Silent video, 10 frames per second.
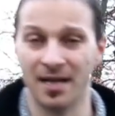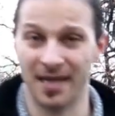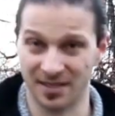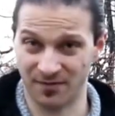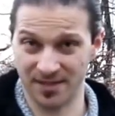
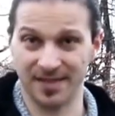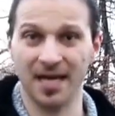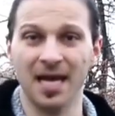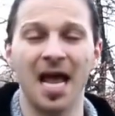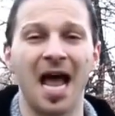That's the first
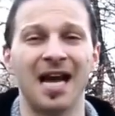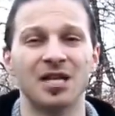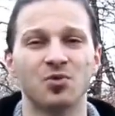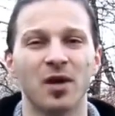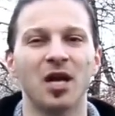thing. And
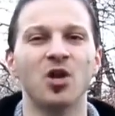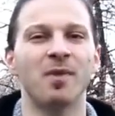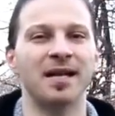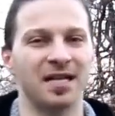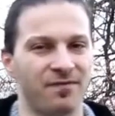as well, you
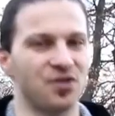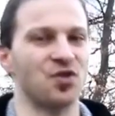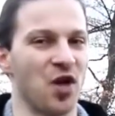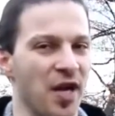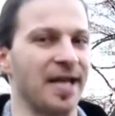might get
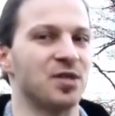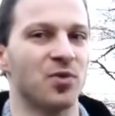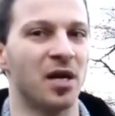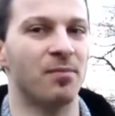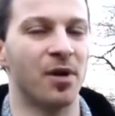frustrated as well,